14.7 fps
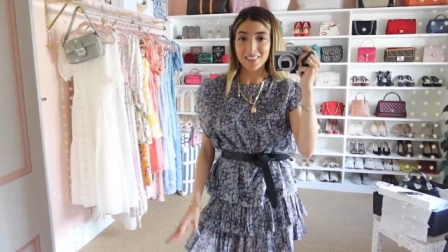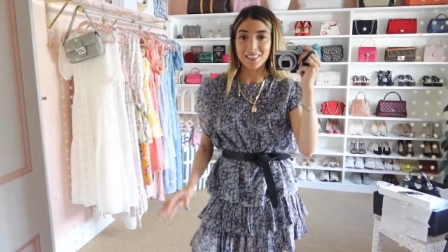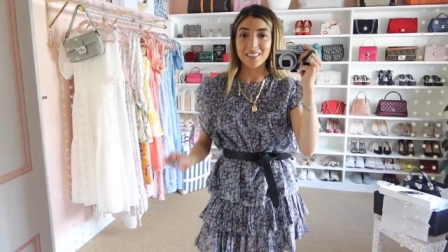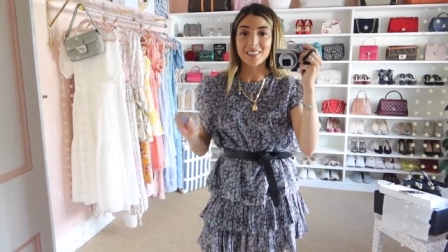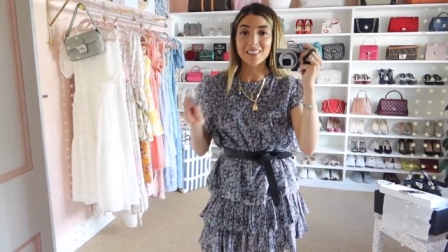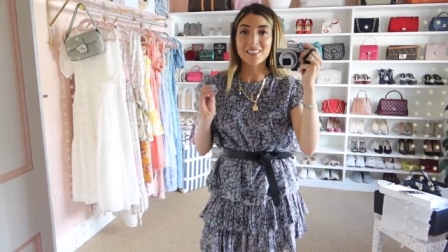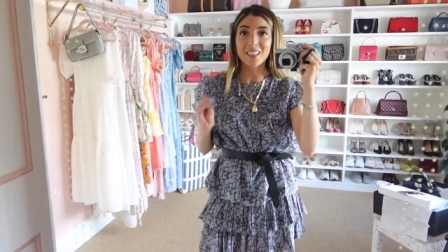
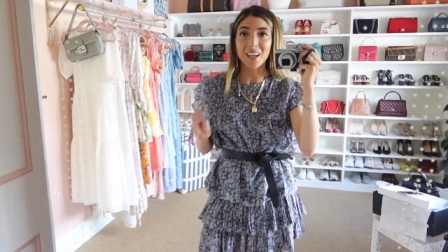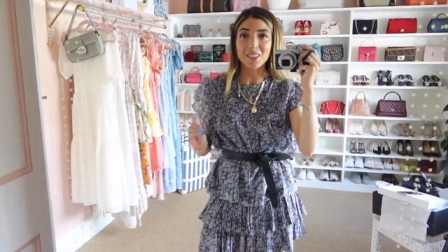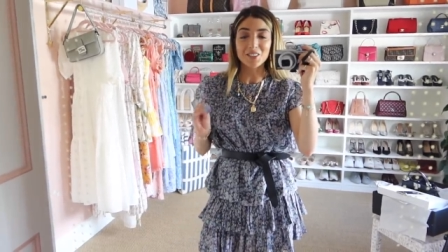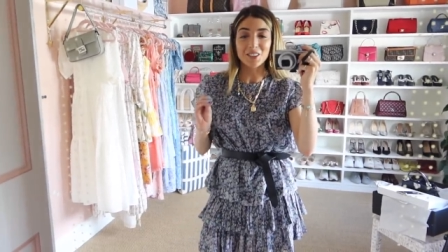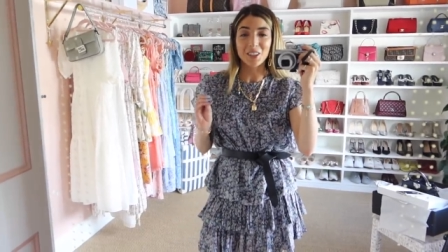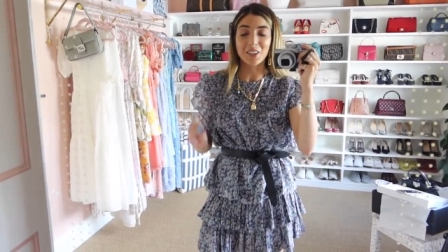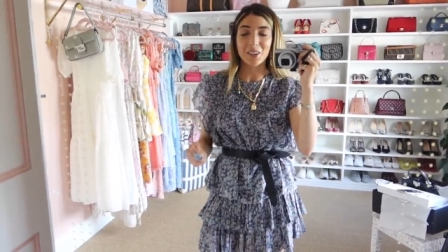This is
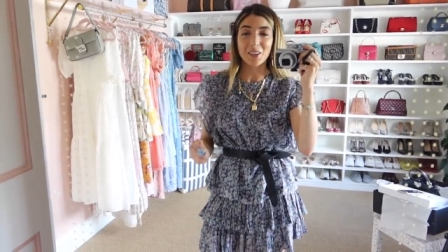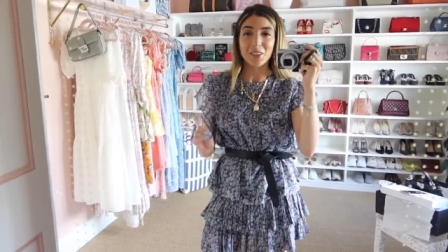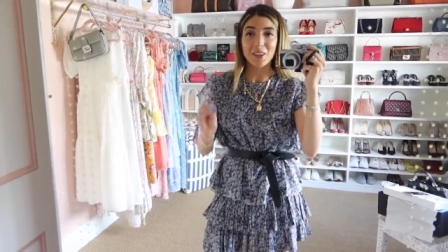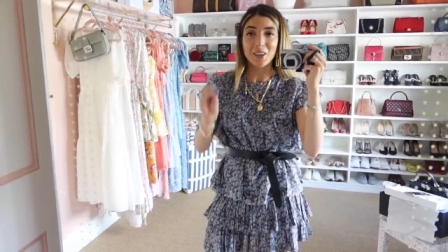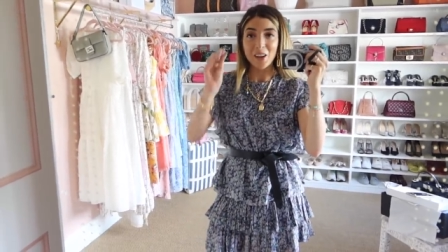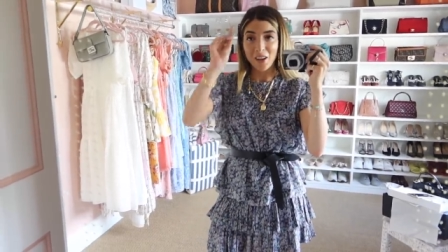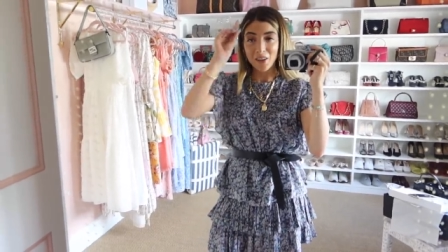such a
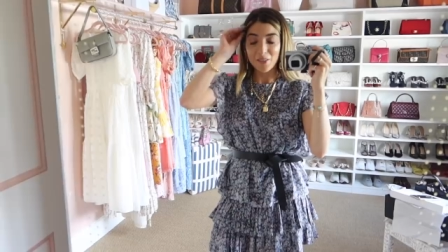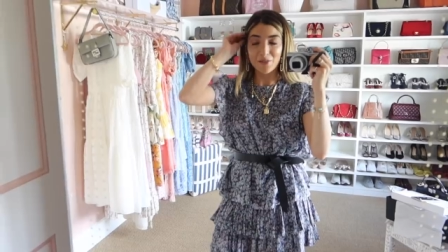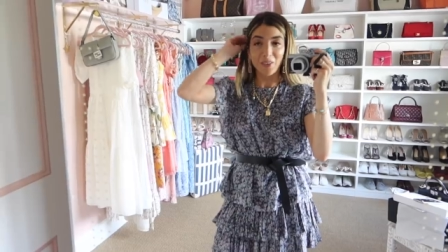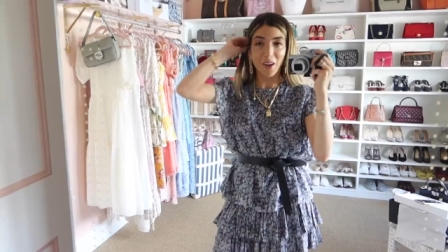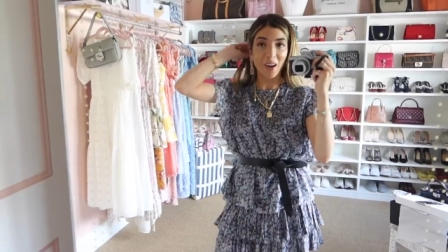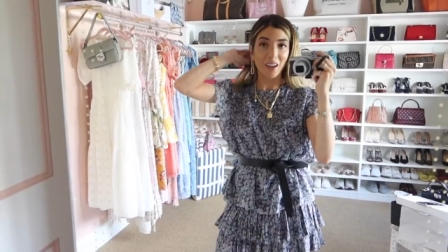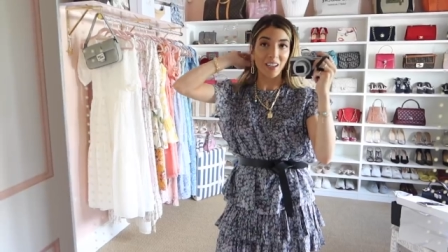good
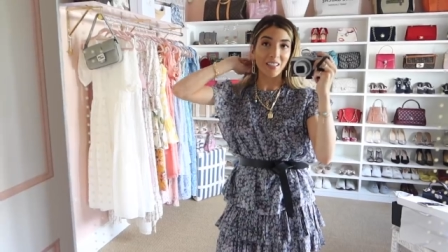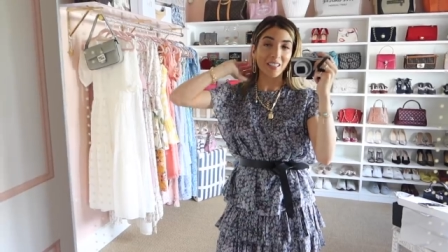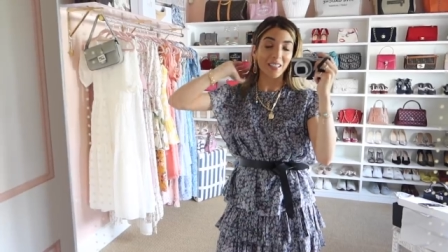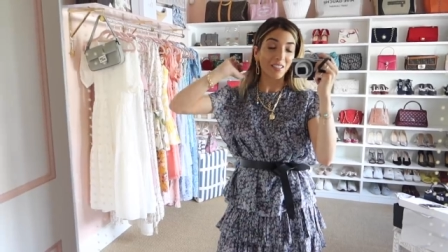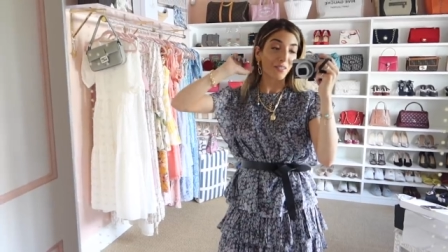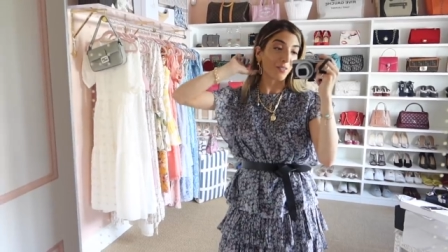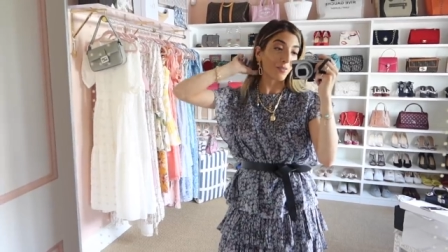find.
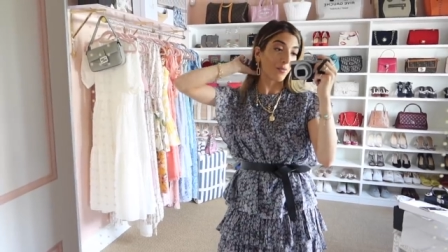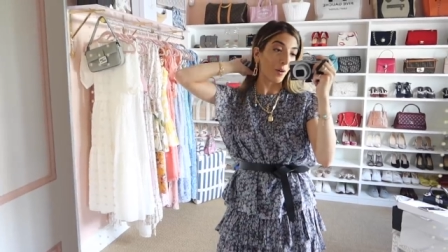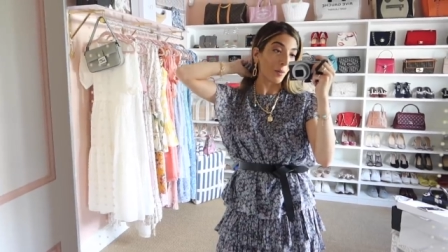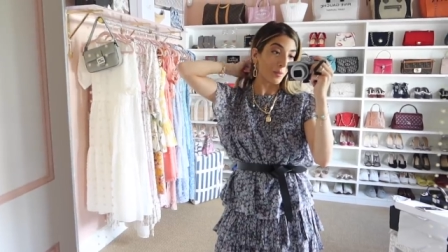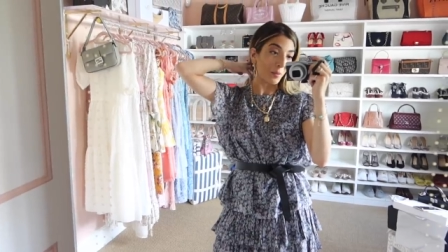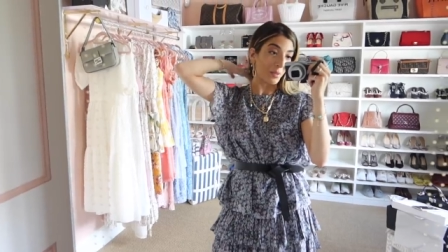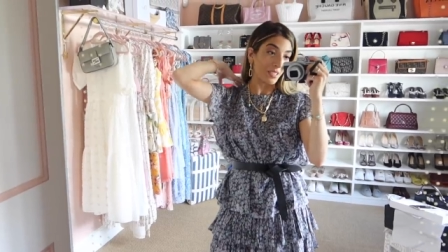It's
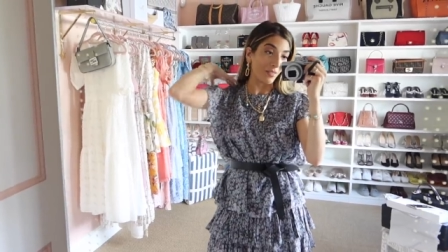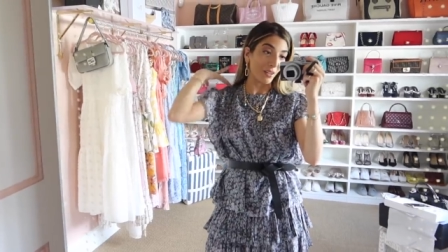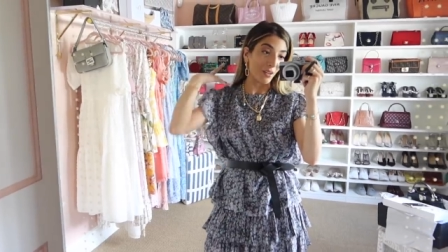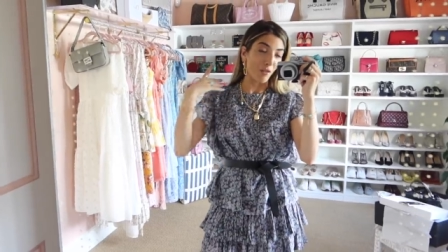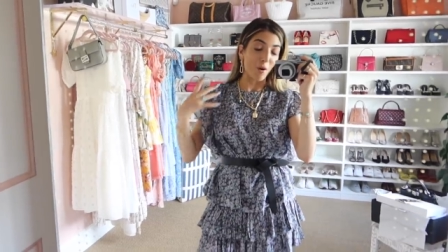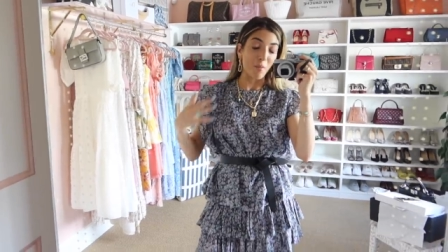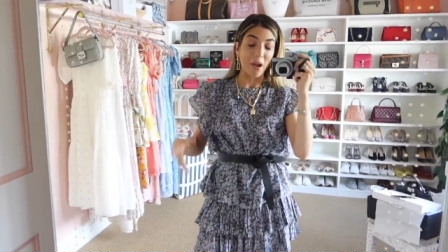from Louisa
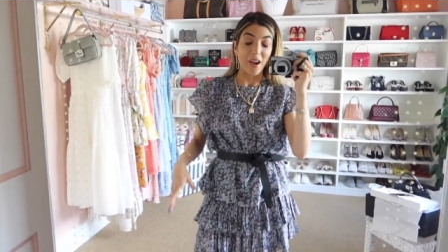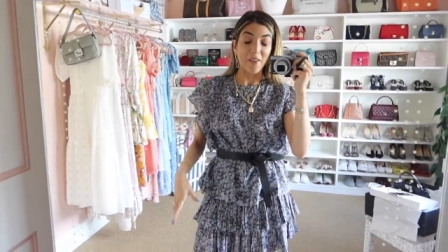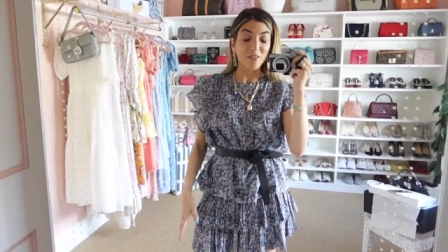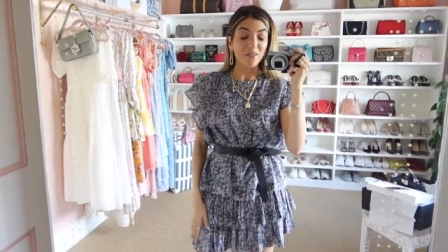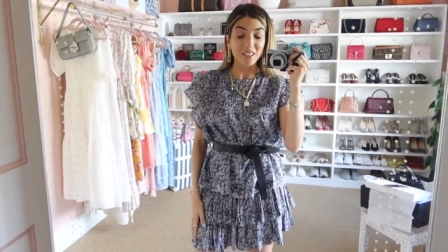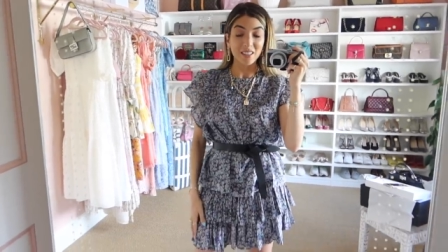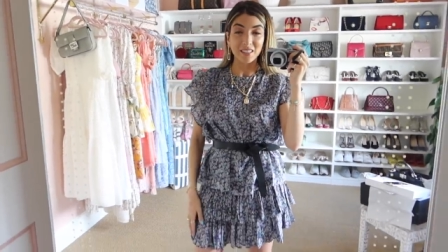V. I
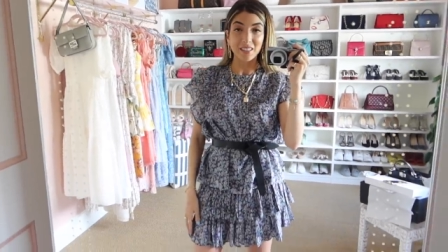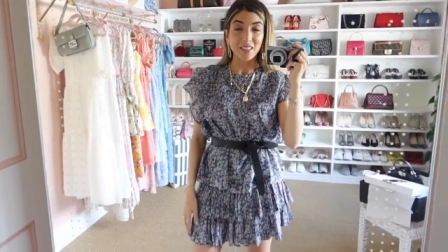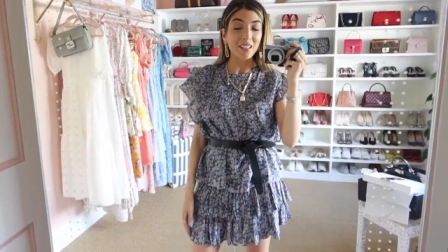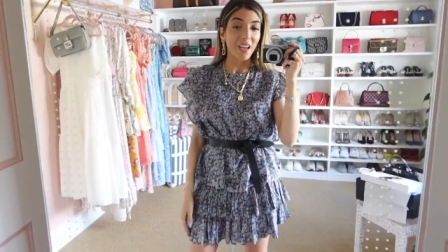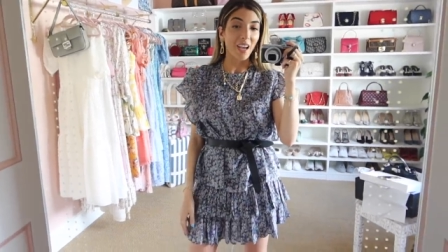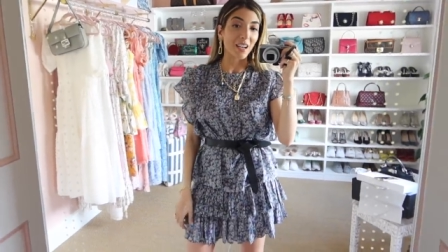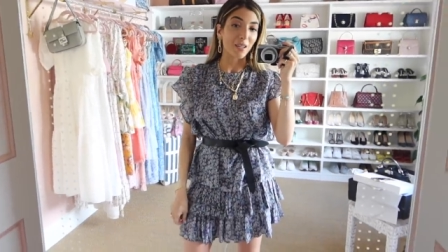haven't really
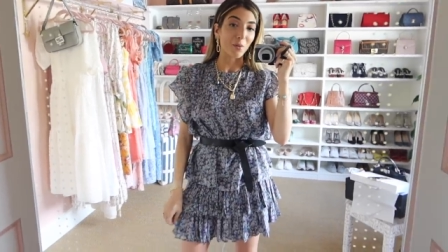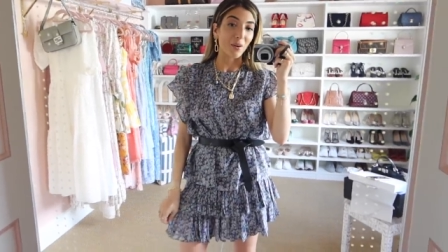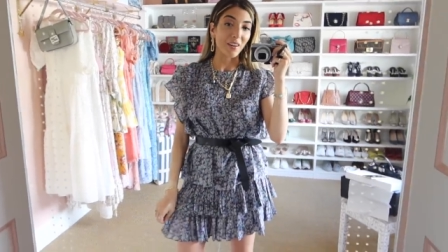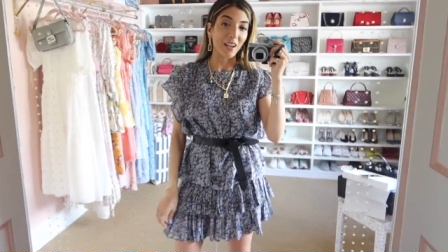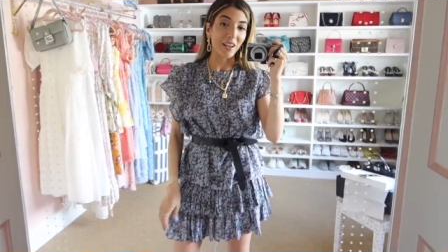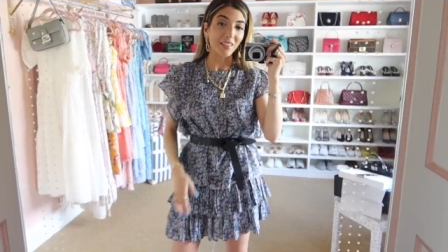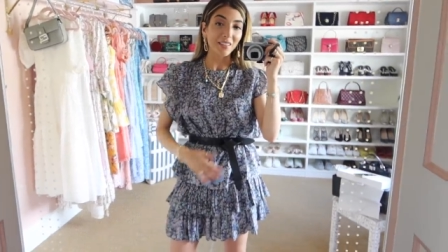seen it
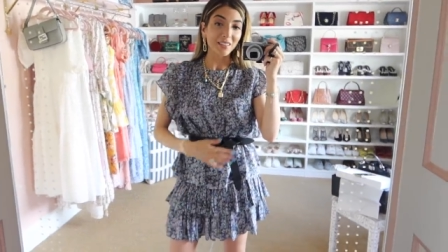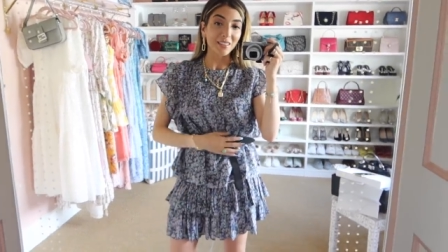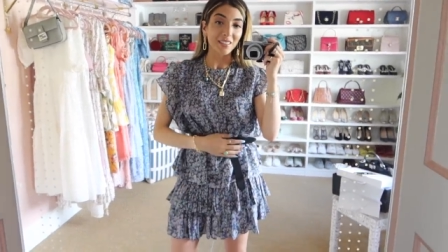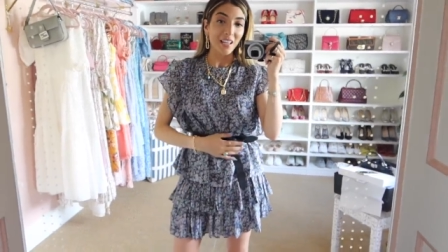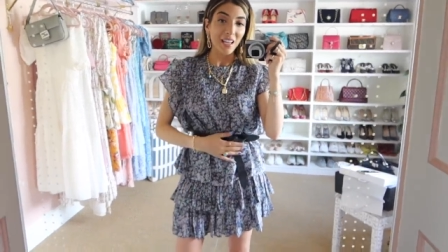anywhere else.